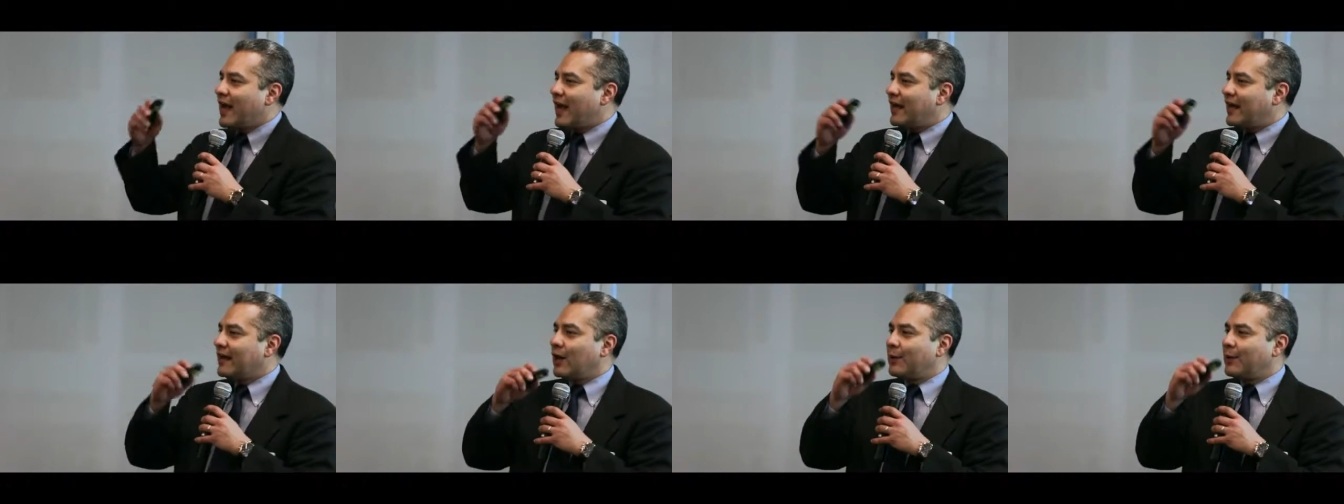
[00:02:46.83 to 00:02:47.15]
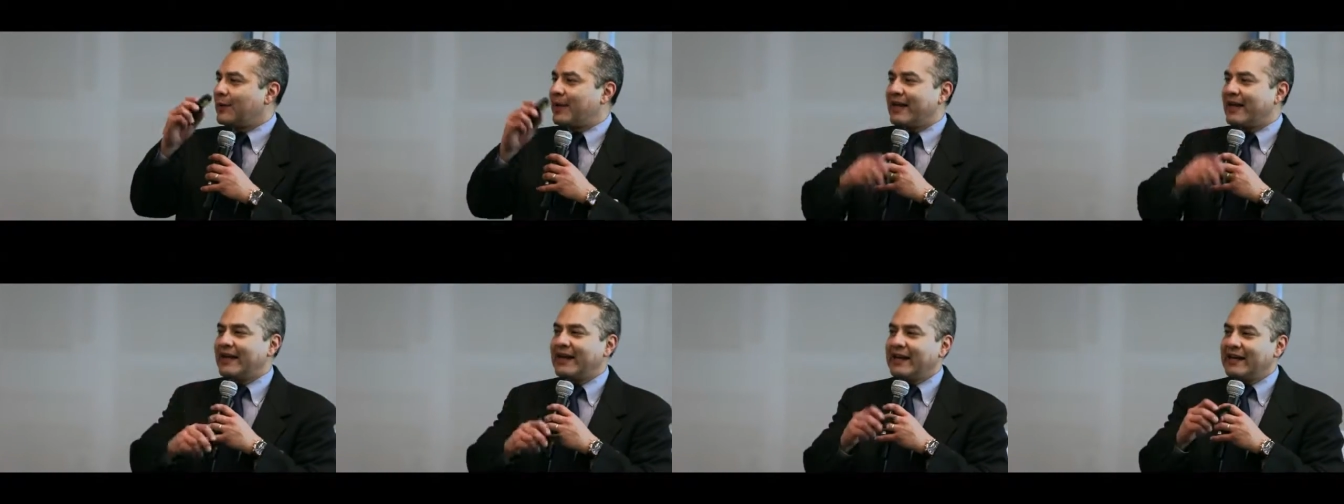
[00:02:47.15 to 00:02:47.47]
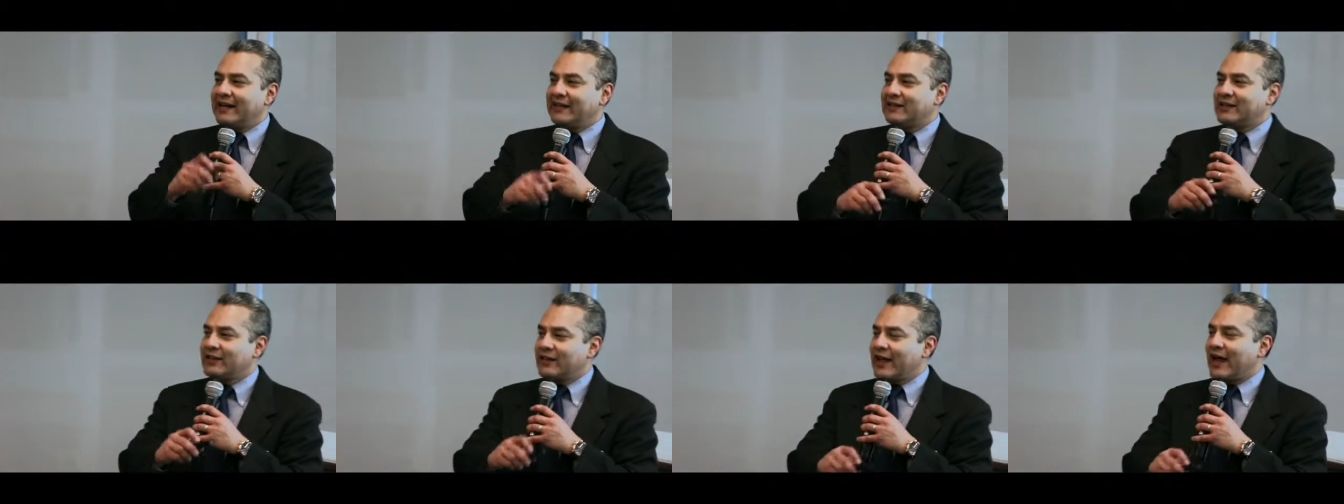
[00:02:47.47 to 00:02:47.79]
And I'll be getting
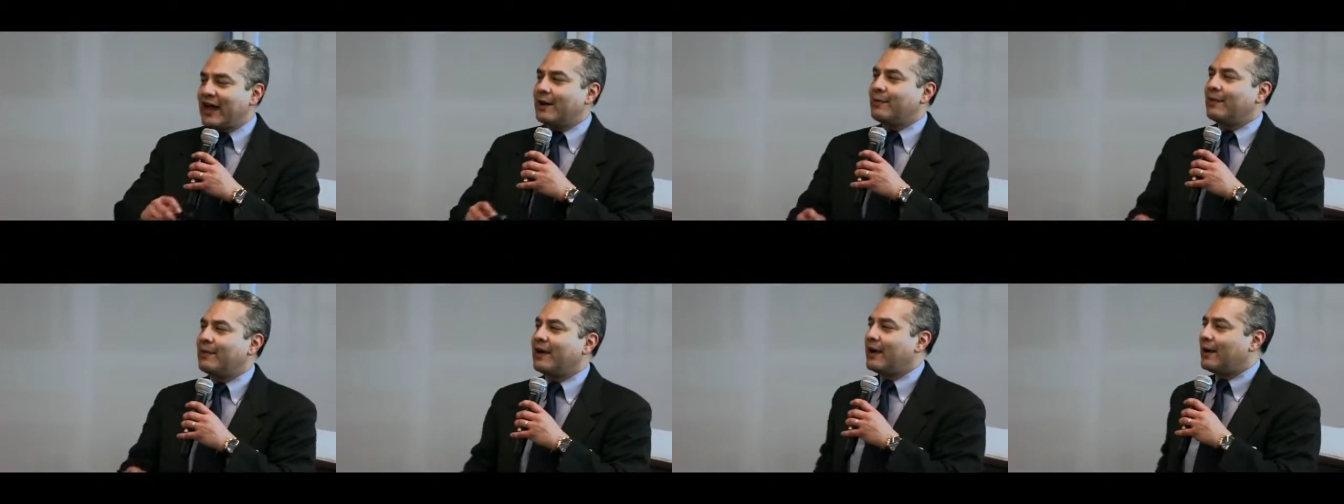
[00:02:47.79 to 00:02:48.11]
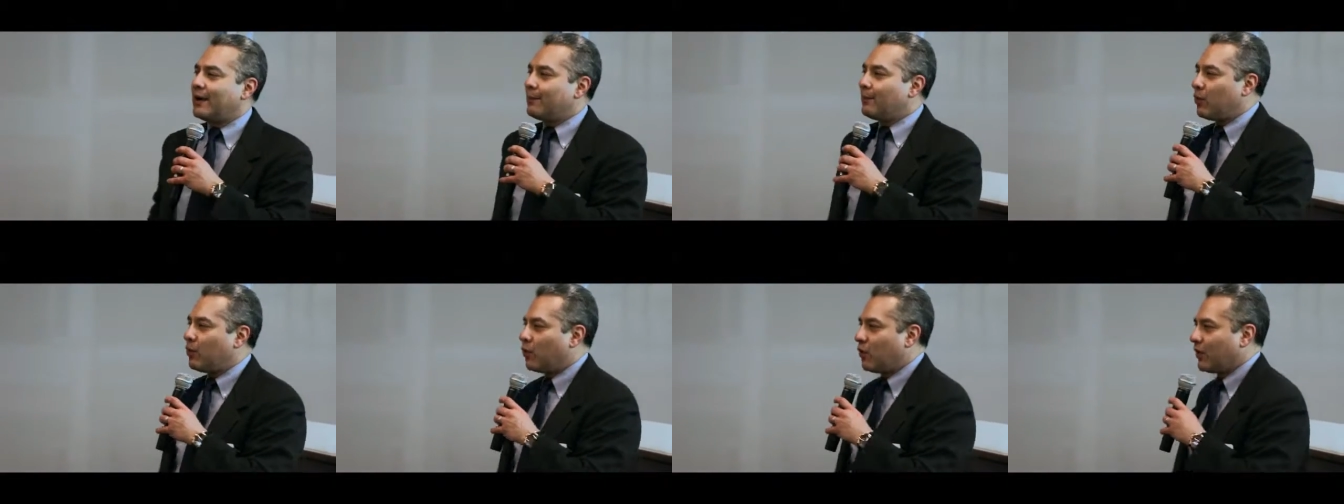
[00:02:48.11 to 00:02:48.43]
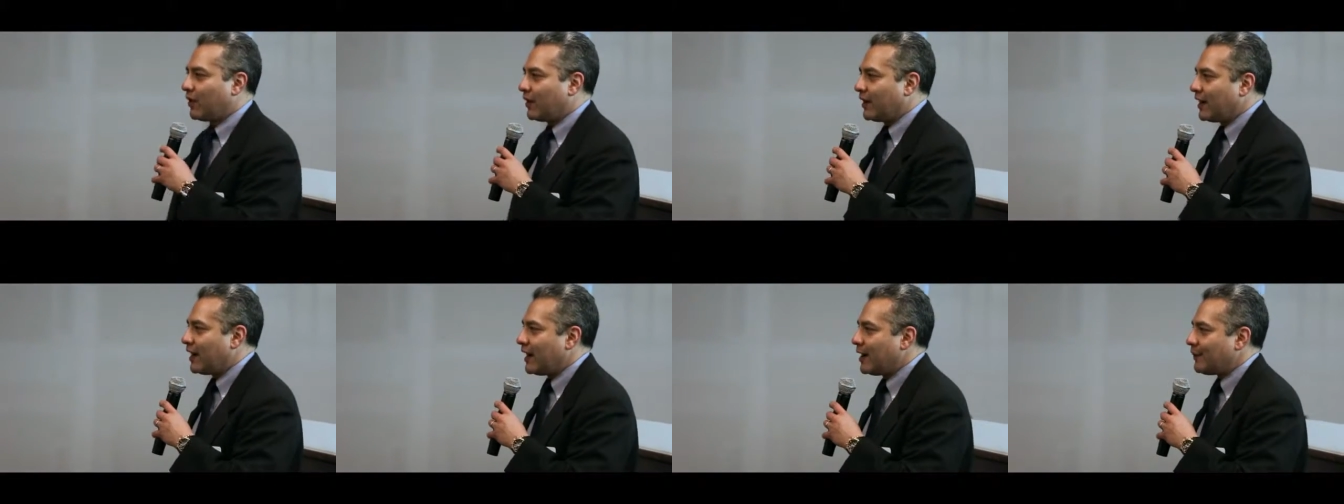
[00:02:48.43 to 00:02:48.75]
into that
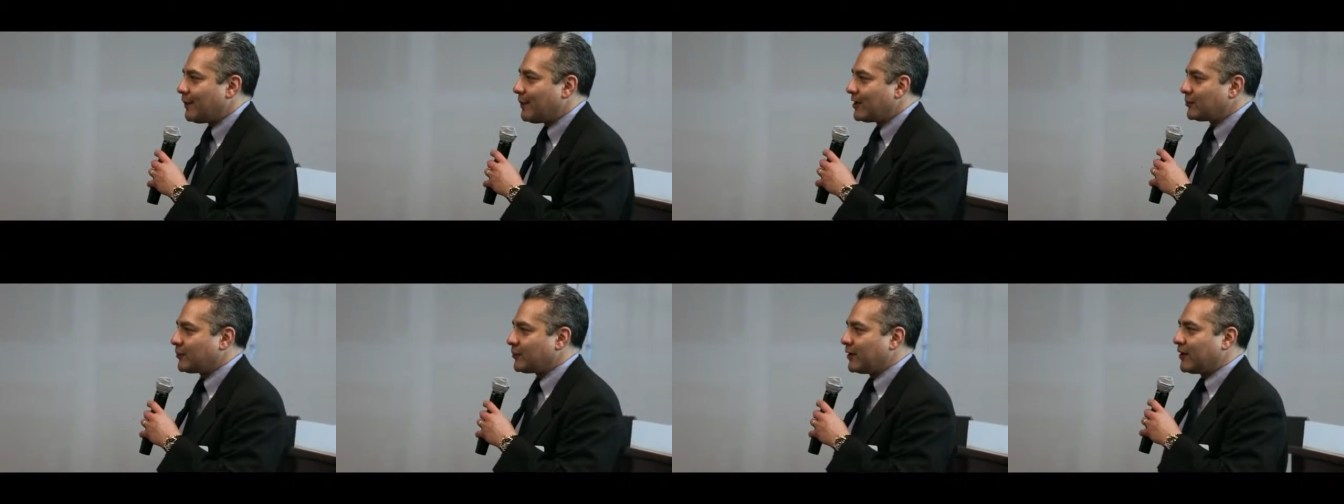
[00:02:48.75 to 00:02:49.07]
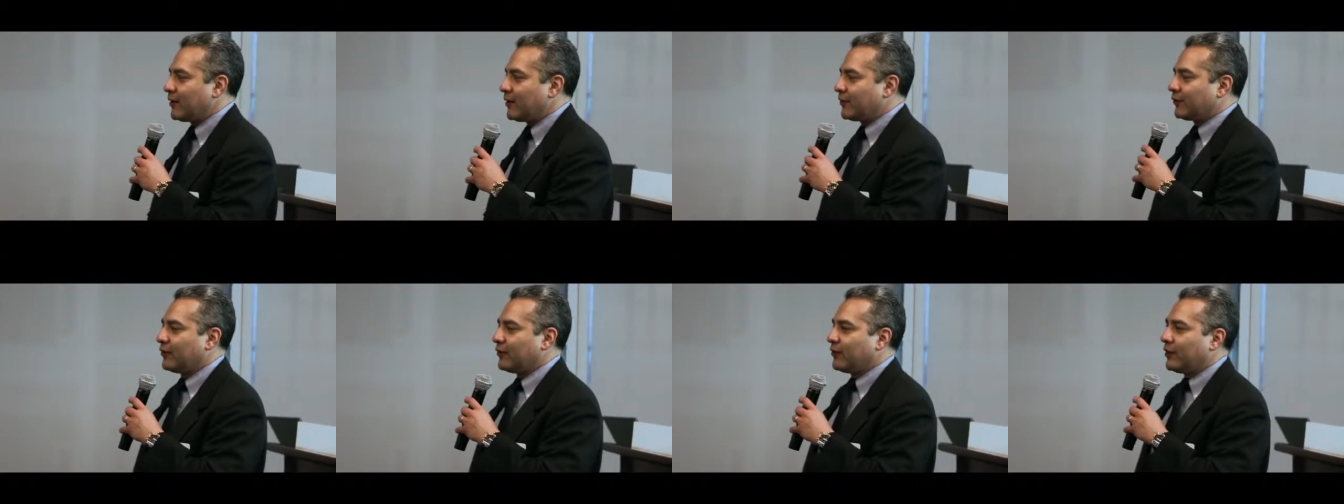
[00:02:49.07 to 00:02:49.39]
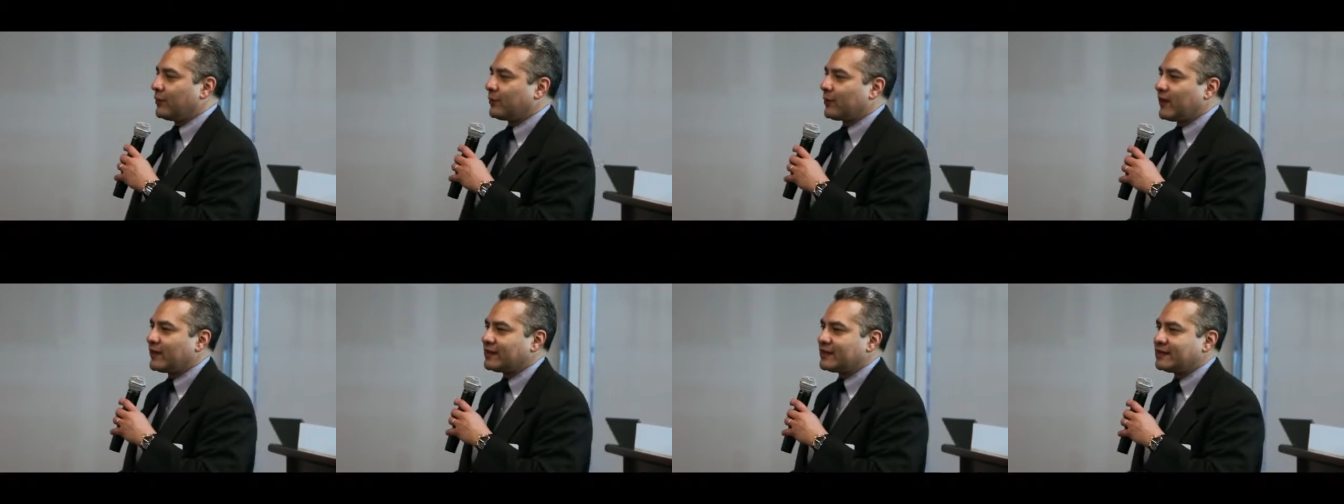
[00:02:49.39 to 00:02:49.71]
more as we go through
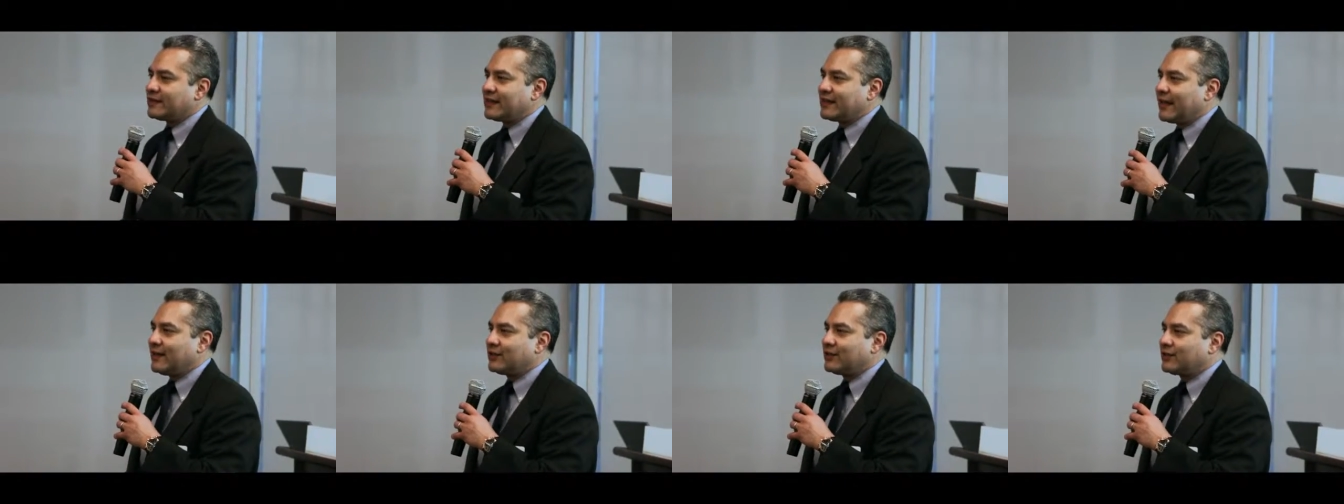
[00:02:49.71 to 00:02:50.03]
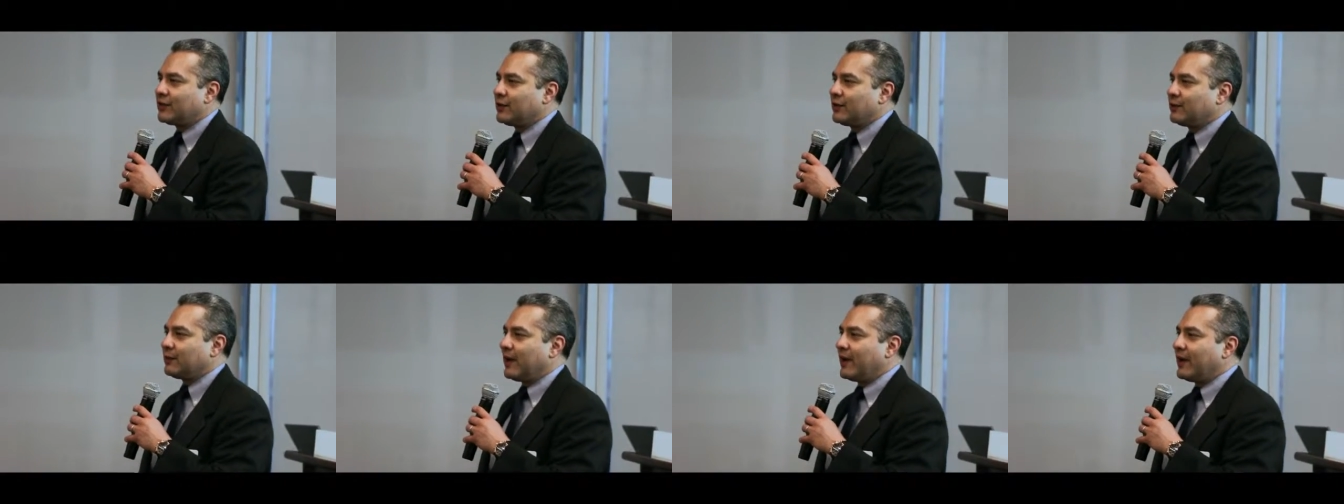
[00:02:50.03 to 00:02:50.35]
the presentation.